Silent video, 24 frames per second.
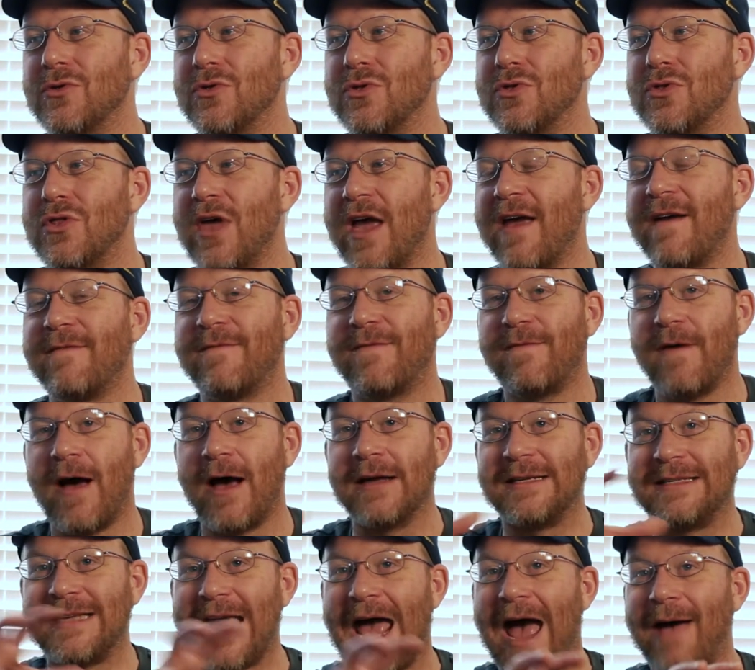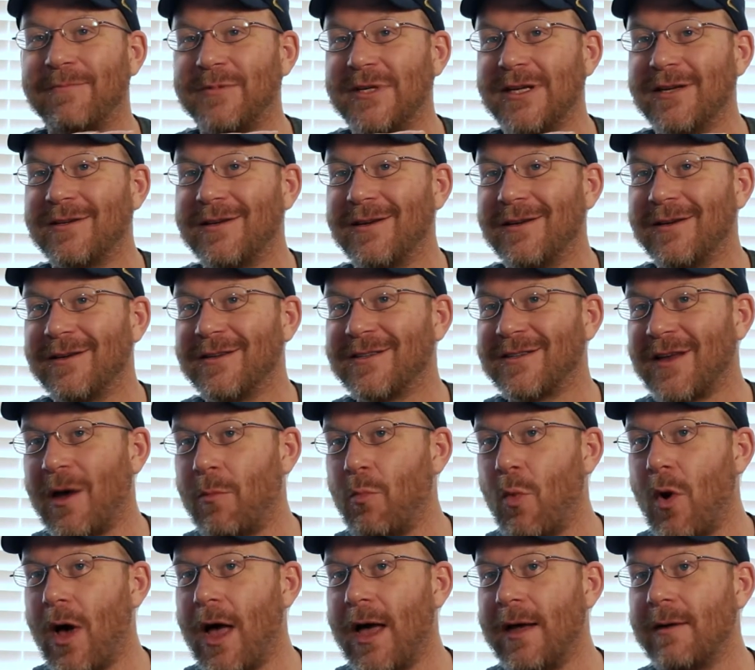they've adapted
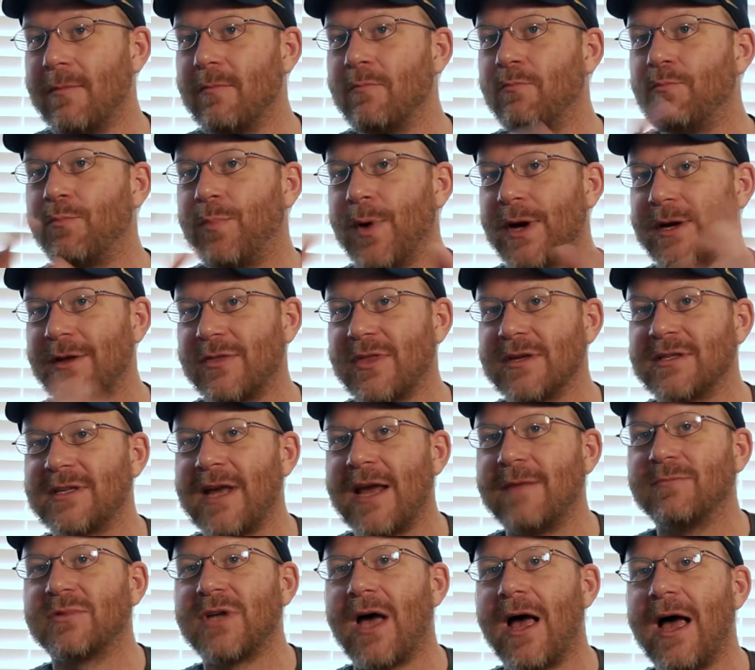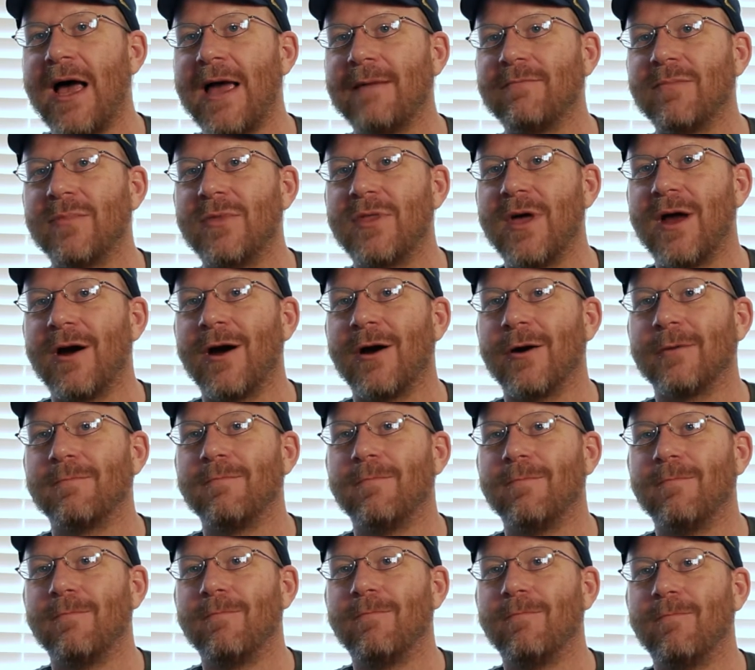somewhat, but at the same time, they're
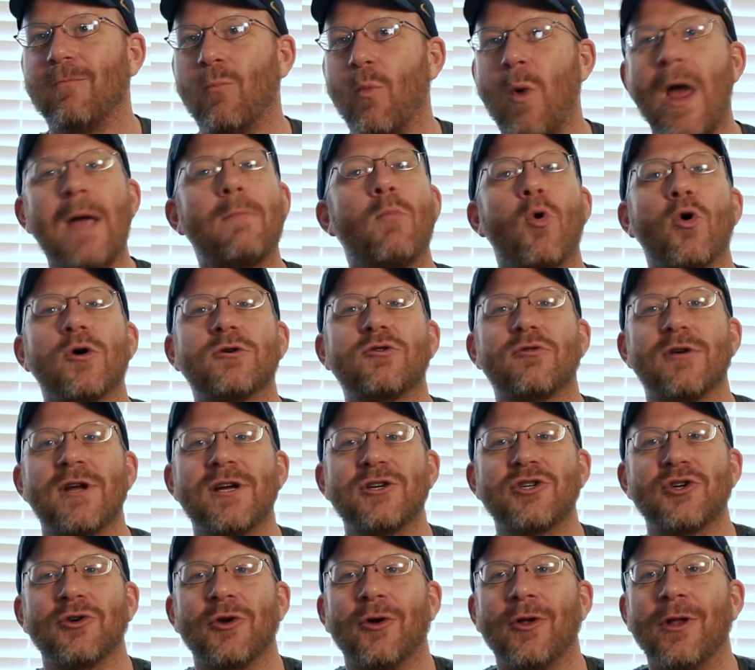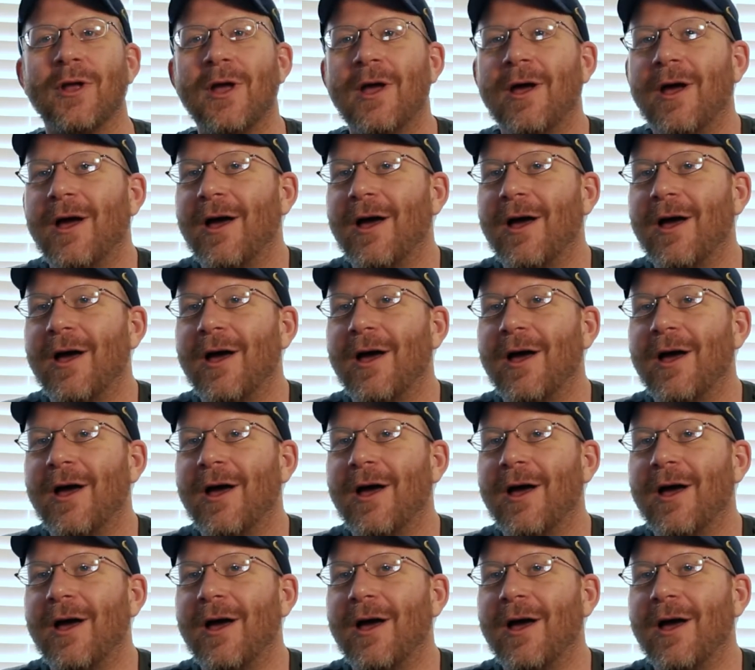way more traditional.